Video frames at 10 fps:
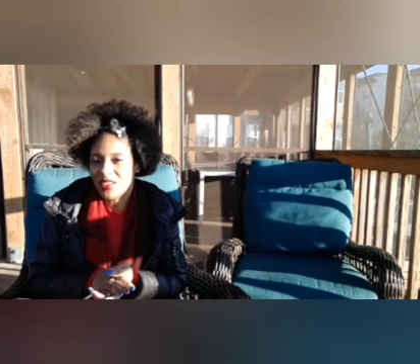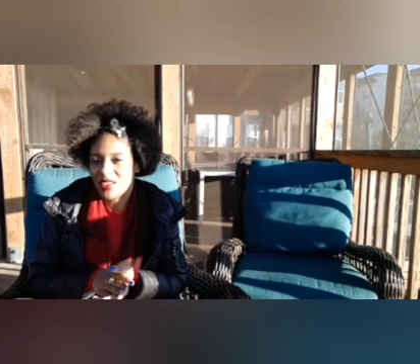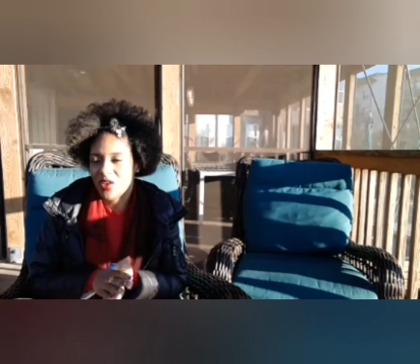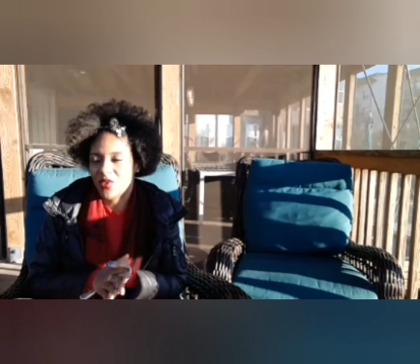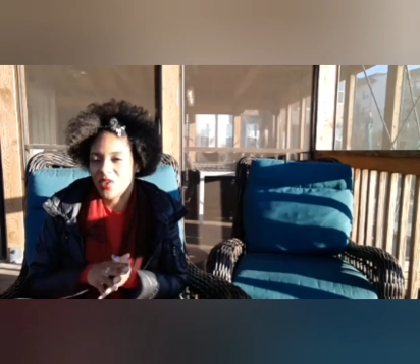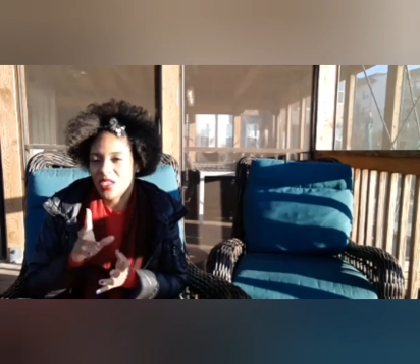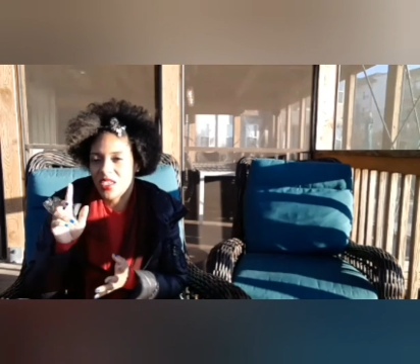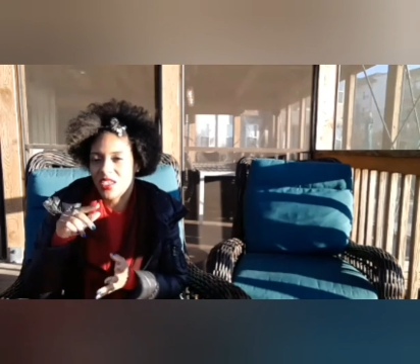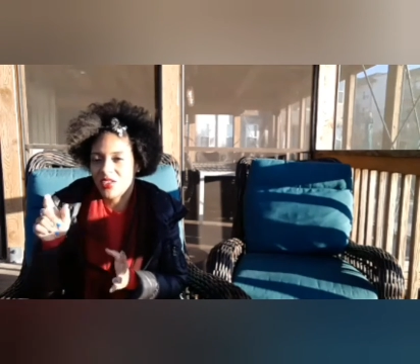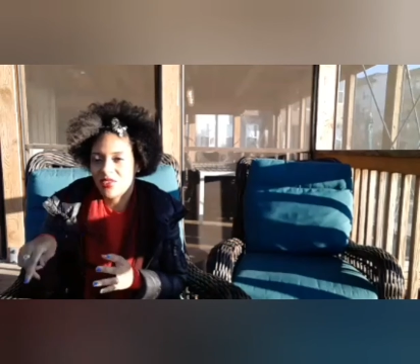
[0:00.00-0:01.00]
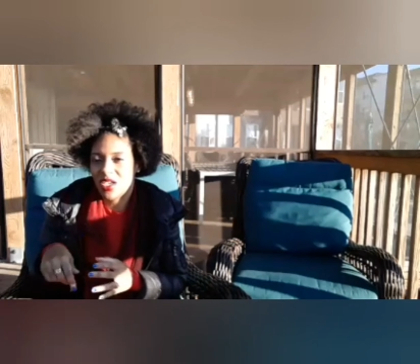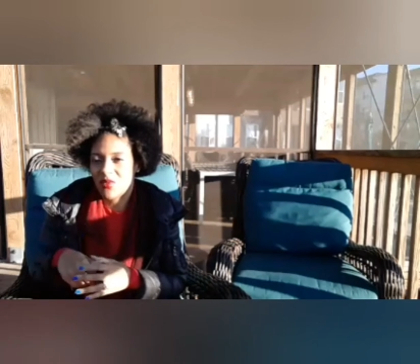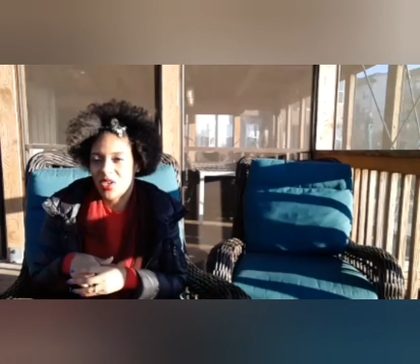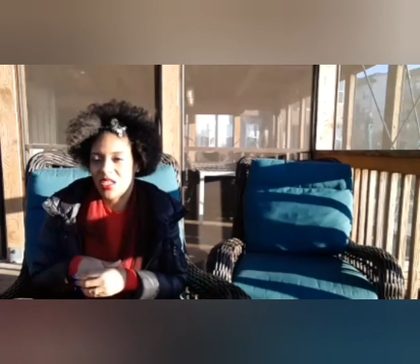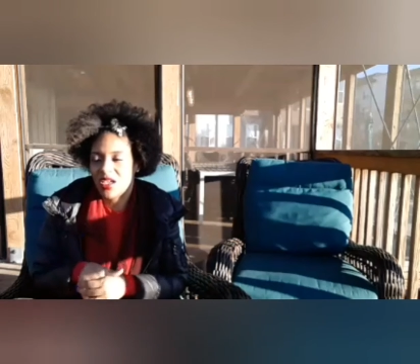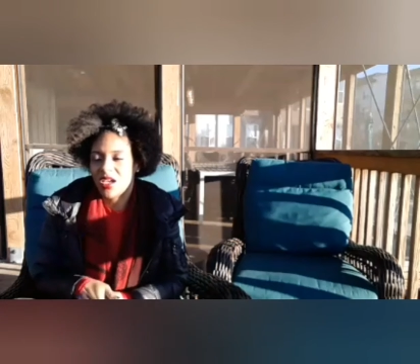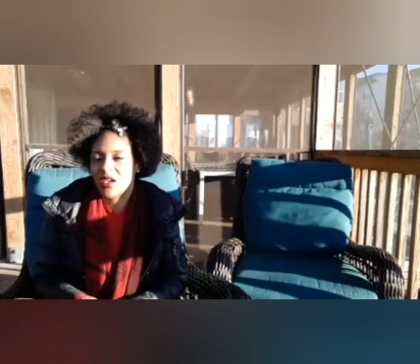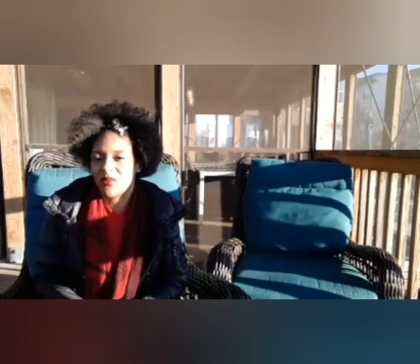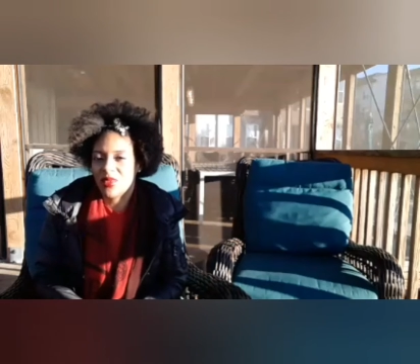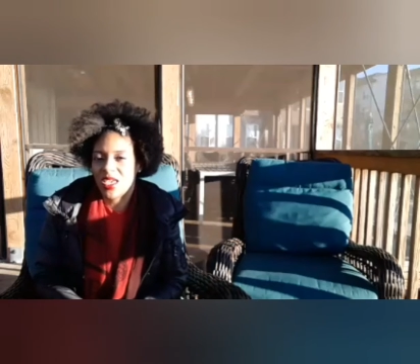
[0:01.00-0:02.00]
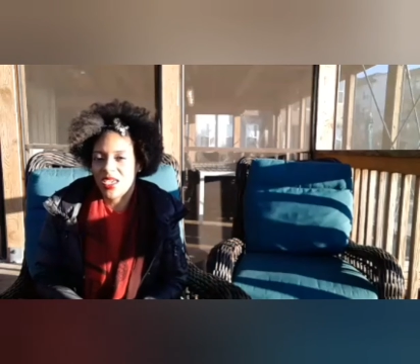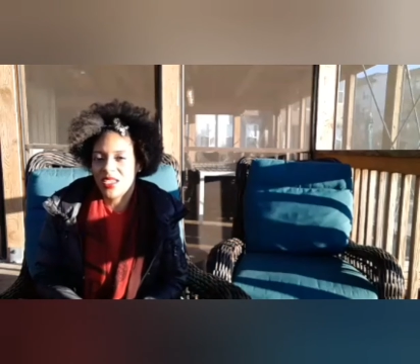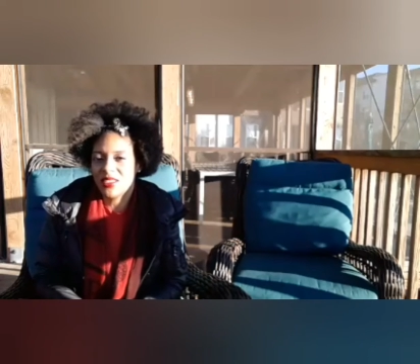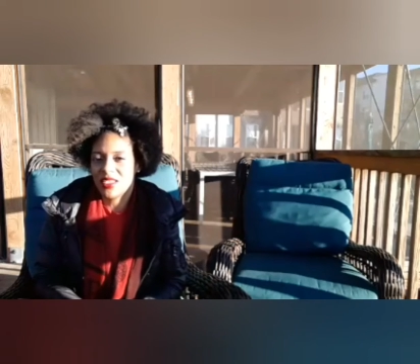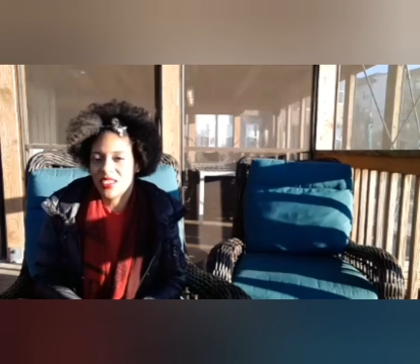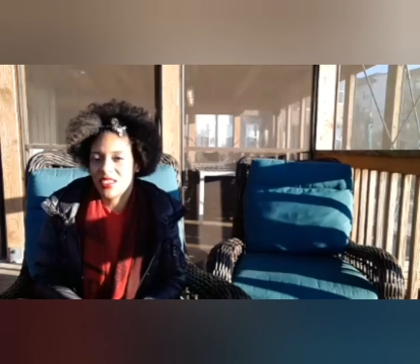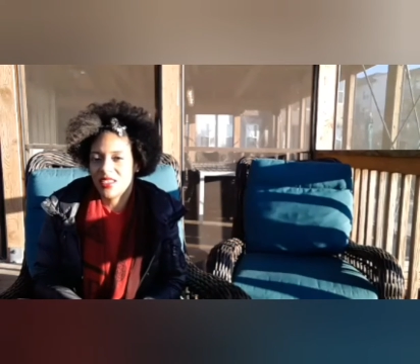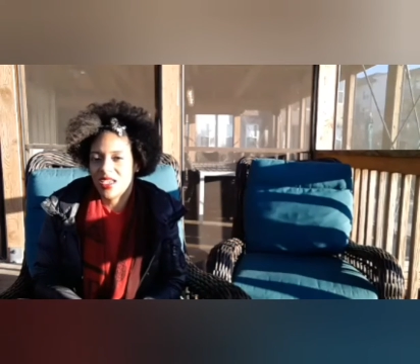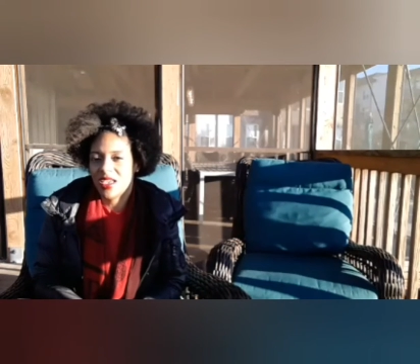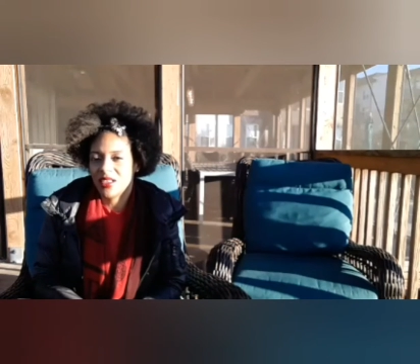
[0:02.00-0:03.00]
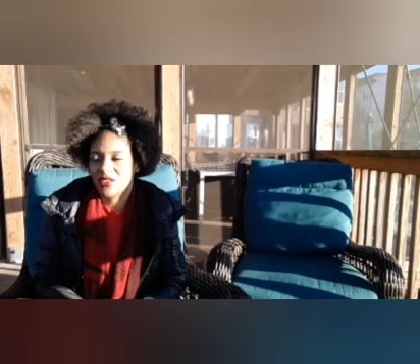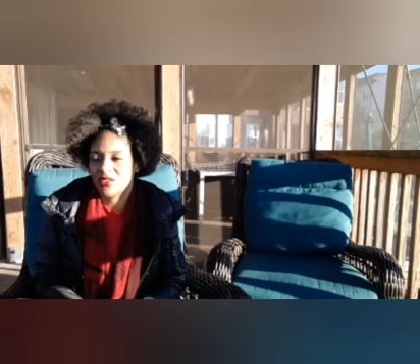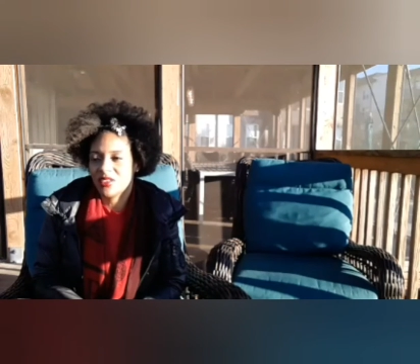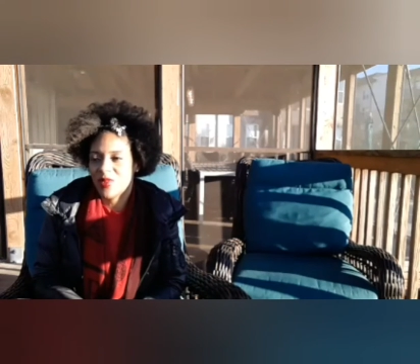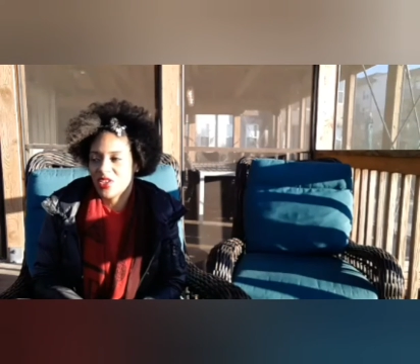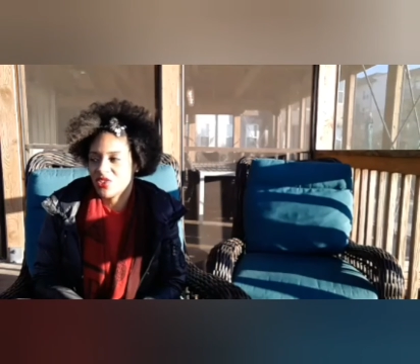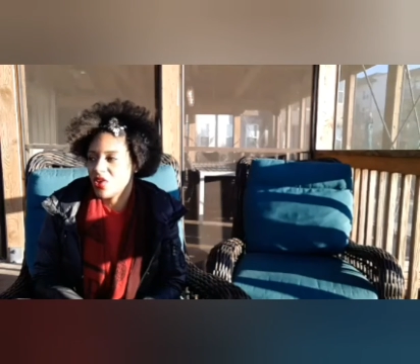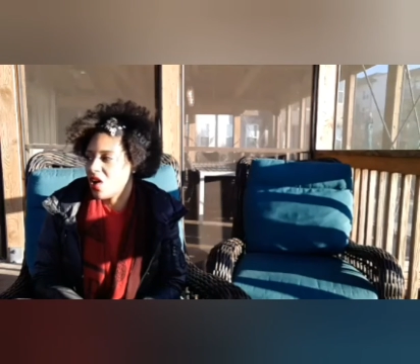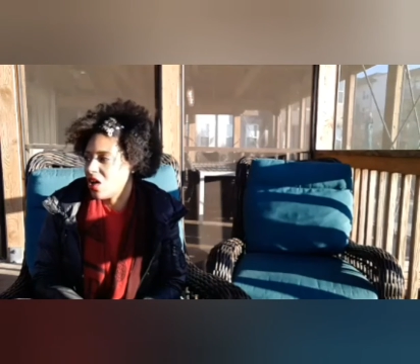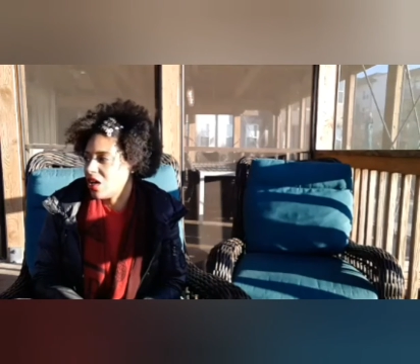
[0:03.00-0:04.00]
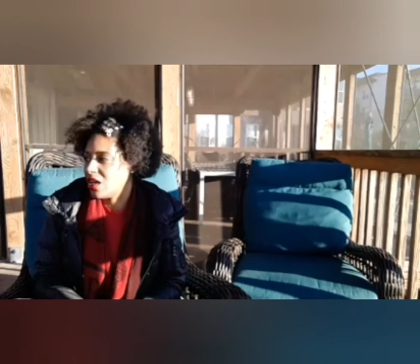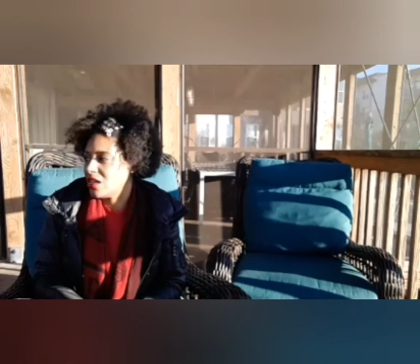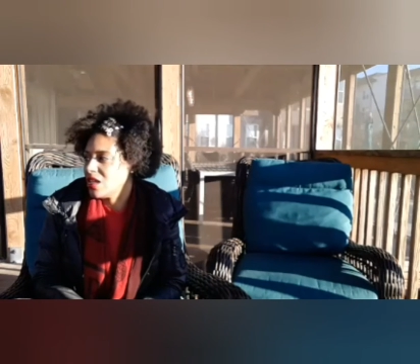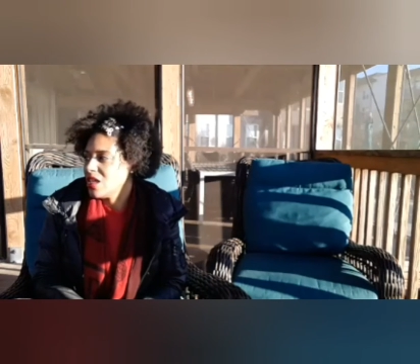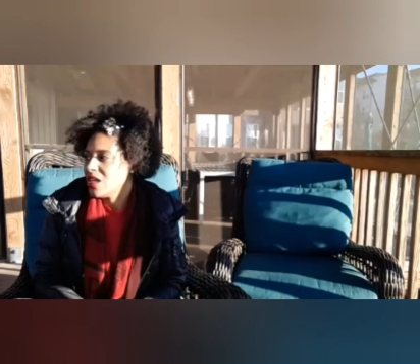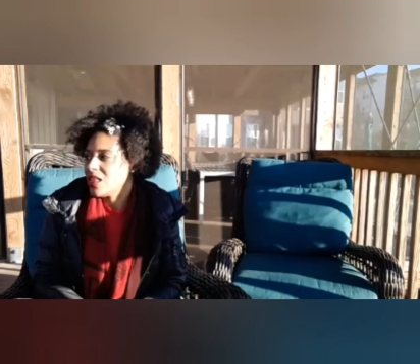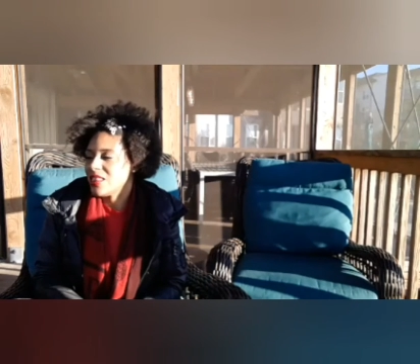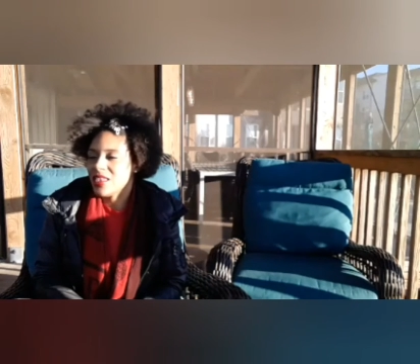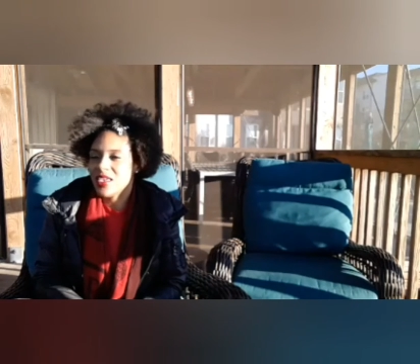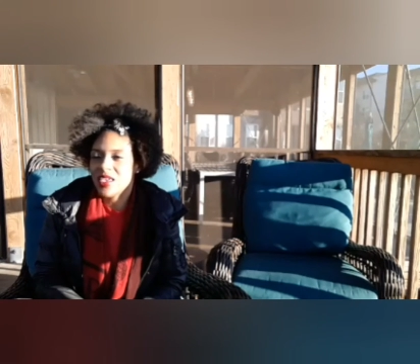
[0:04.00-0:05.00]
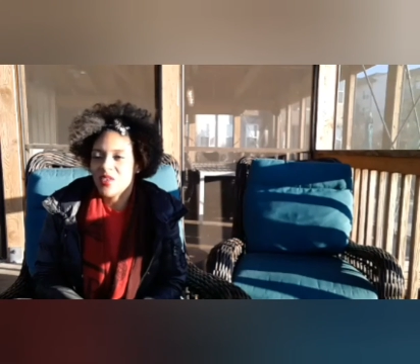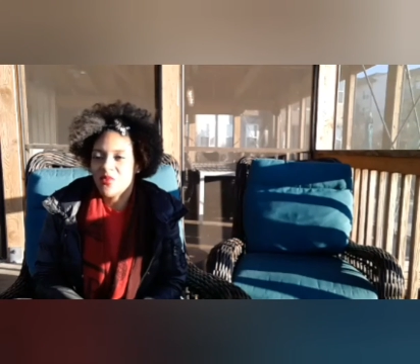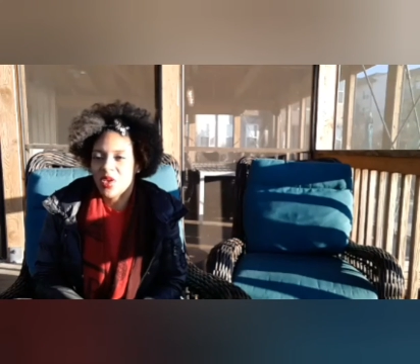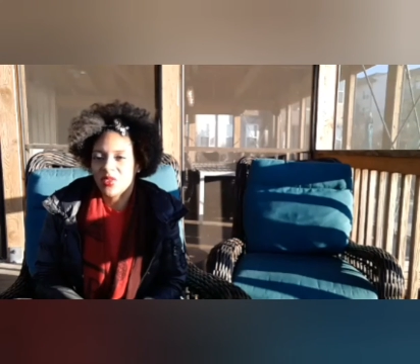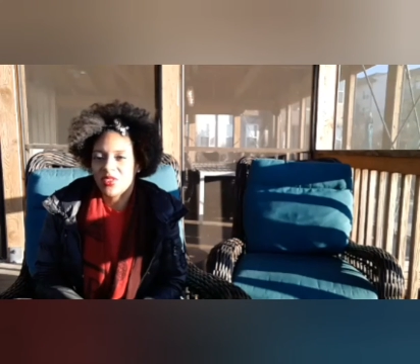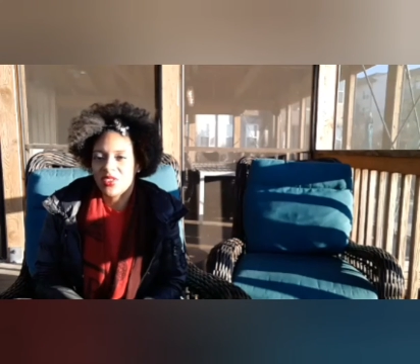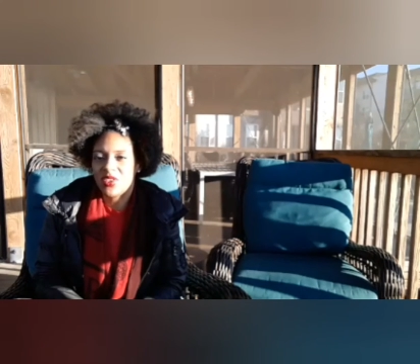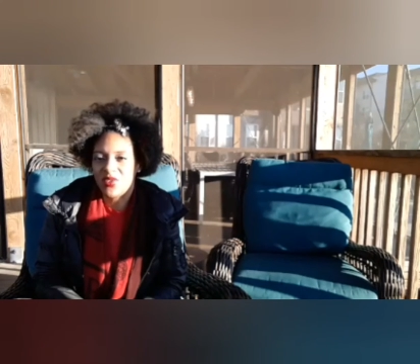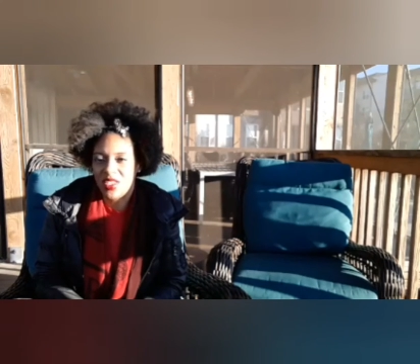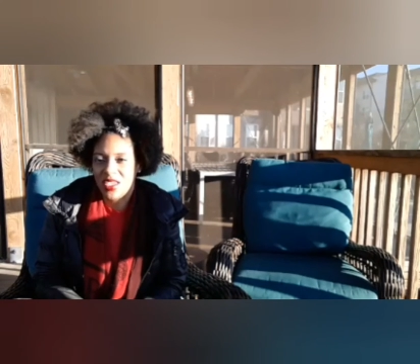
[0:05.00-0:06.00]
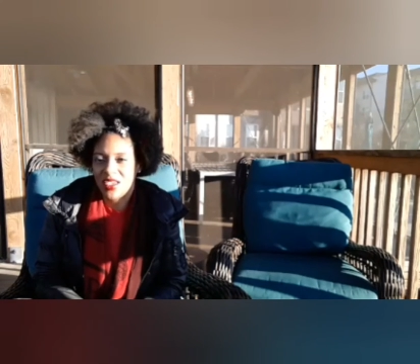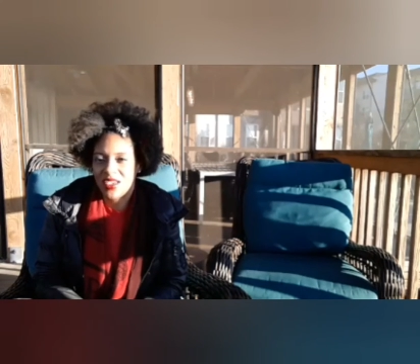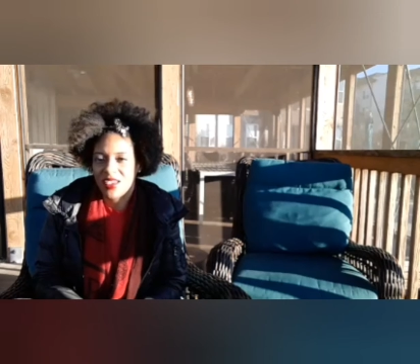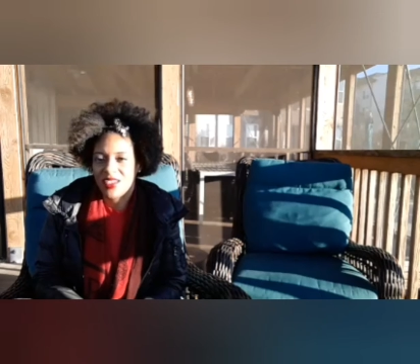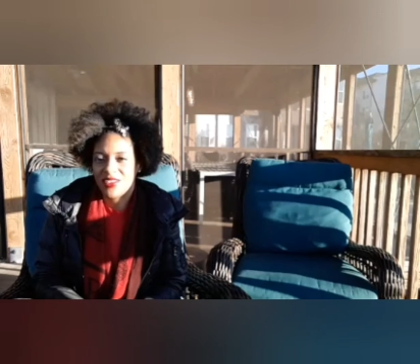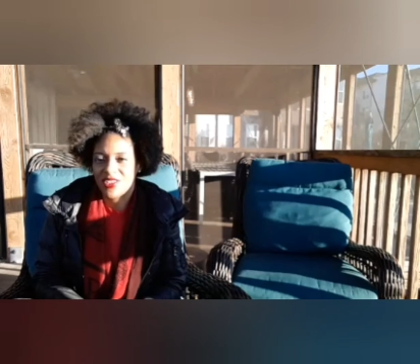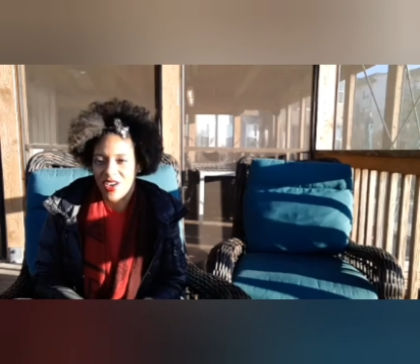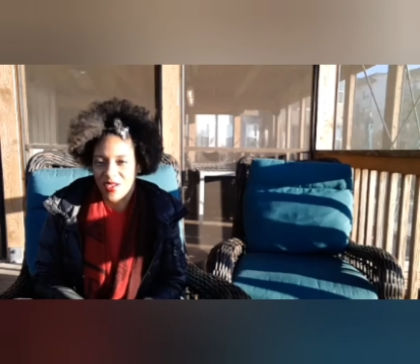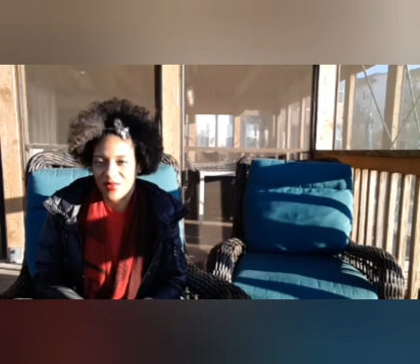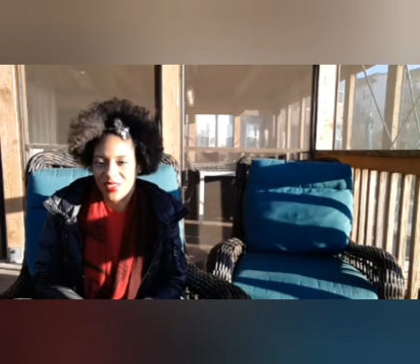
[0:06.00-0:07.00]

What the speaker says: So Entertainment, they did a little special on the most unique jobs.